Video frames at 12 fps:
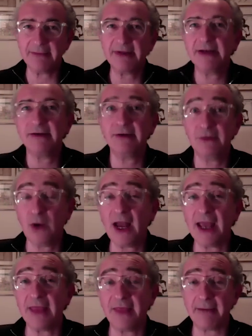But in a
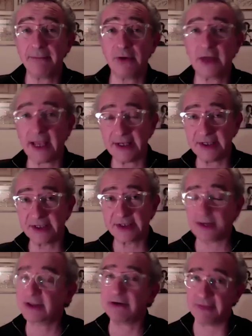way, that book ends,
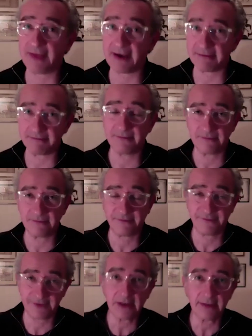sorry, that
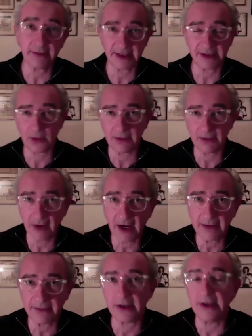film ends where my
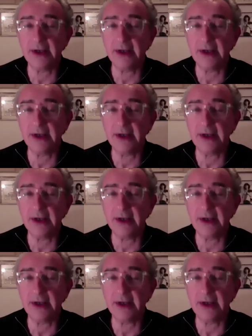book